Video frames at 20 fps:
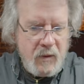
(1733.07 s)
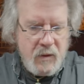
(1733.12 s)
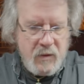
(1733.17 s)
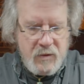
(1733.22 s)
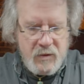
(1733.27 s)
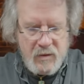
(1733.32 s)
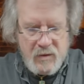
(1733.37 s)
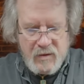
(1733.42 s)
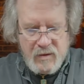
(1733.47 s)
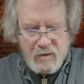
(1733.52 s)
going to
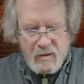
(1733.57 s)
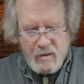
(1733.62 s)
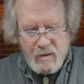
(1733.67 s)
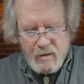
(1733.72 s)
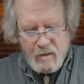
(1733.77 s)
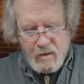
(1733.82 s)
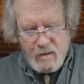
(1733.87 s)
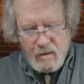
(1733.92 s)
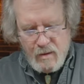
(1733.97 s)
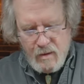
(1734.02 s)
just
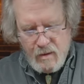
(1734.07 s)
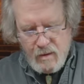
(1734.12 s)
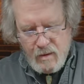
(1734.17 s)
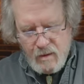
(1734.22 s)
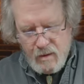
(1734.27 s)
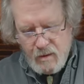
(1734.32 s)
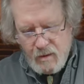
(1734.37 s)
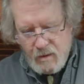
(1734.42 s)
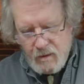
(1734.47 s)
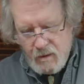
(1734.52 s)

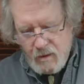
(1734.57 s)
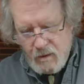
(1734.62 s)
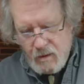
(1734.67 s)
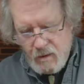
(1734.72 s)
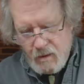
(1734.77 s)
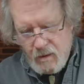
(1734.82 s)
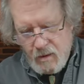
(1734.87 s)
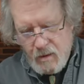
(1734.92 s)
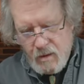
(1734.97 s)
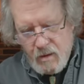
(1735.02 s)

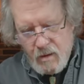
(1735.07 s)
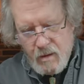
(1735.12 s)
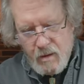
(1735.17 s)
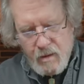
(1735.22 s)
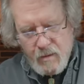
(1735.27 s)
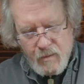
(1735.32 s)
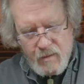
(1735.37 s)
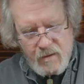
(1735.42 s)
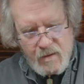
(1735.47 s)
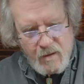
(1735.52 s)

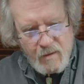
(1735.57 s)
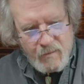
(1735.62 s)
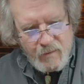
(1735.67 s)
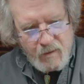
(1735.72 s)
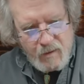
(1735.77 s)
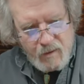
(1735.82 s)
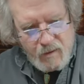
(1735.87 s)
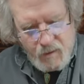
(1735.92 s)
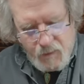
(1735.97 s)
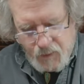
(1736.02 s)
give myself a
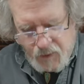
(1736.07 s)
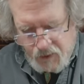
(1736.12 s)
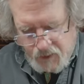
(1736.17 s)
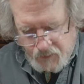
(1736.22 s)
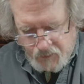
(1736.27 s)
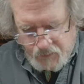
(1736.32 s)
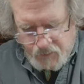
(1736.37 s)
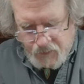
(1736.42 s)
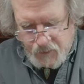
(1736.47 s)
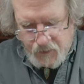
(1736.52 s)
little bit
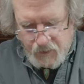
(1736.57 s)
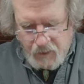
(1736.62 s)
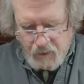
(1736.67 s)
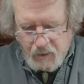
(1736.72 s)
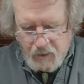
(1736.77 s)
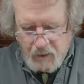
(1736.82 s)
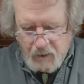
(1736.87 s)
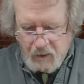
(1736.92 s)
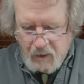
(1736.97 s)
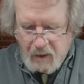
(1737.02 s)
of
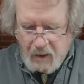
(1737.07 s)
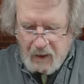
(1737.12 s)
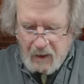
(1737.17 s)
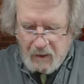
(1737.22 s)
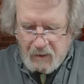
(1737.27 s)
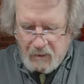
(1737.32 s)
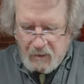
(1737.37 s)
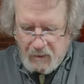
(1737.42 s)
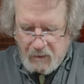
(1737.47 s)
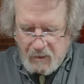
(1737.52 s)

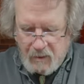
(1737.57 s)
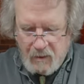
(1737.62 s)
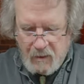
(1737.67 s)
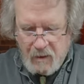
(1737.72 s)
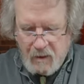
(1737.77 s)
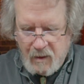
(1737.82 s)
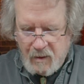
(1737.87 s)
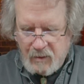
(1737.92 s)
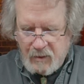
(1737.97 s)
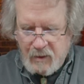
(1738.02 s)
alcohol
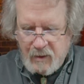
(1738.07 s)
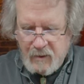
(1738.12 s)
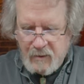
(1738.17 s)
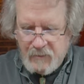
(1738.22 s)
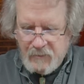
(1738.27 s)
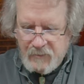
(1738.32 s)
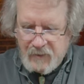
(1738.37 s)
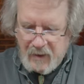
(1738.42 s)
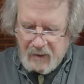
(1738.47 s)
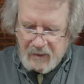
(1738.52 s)
on there.
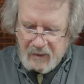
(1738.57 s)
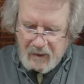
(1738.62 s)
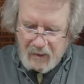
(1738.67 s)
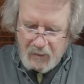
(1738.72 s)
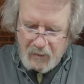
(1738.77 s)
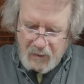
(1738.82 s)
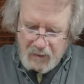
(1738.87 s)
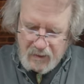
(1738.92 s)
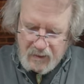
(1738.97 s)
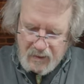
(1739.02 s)
Find that
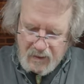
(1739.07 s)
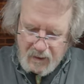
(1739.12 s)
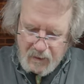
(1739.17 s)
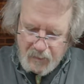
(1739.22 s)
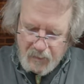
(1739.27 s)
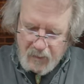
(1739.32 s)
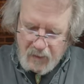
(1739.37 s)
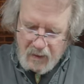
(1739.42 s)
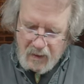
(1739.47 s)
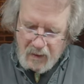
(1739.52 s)
one tip.
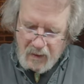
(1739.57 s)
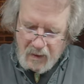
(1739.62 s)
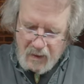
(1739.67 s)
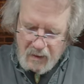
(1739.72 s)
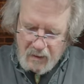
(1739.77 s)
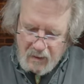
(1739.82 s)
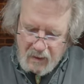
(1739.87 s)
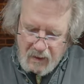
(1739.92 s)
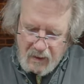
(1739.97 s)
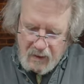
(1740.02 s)

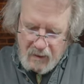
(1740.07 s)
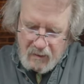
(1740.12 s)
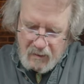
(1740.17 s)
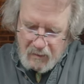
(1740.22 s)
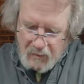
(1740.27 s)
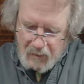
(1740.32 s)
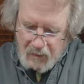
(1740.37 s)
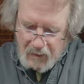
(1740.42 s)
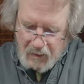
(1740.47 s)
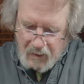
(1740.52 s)
Okay,
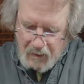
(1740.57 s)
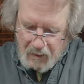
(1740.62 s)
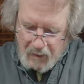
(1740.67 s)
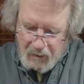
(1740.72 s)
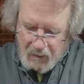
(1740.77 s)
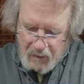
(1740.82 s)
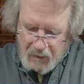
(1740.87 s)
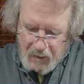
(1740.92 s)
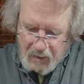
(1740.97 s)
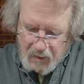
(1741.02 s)
go in there,
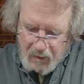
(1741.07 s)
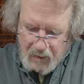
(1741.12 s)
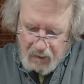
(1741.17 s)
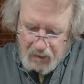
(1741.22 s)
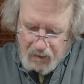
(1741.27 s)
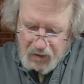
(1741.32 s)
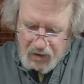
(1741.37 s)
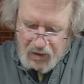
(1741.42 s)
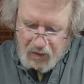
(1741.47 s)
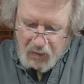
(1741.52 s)

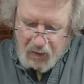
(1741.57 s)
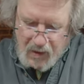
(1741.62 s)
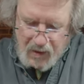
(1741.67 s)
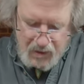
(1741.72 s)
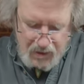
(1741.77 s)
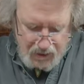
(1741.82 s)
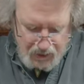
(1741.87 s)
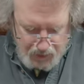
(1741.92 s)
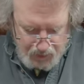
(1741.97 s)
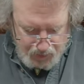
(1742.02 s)

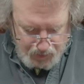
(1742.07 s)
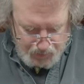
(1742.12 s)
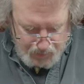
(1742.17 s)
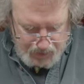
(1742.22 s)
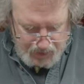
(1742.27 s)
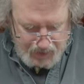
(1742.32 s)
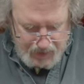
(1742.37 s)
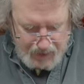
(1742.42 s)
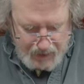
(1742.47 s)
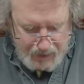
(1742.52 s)
squeegee a little bit
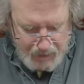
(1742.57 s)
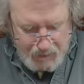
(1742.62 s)
of that